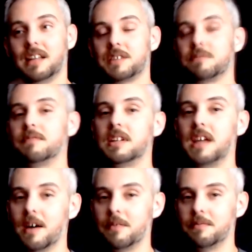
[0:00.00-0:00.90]
That's,
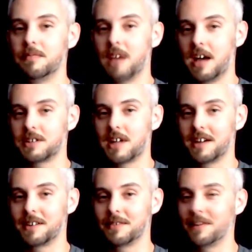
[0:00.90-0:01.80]

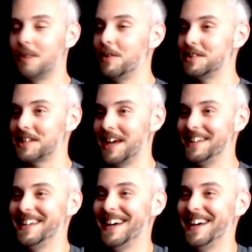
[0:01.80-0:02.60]
hashtag, I won't say